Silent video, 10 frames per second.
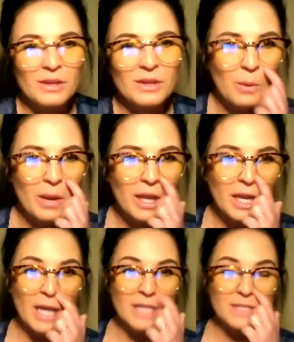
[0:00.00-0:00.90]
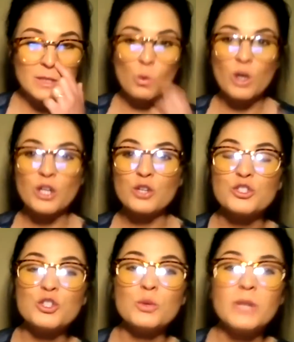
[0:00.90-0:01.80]
All right, guys, what you're
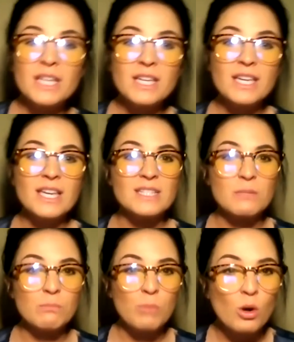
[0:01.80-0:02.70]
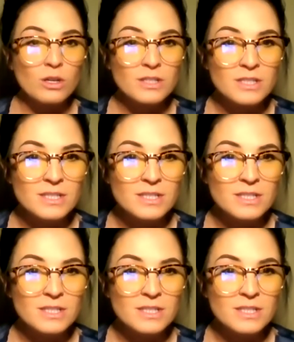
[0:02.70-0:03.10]
doing is important.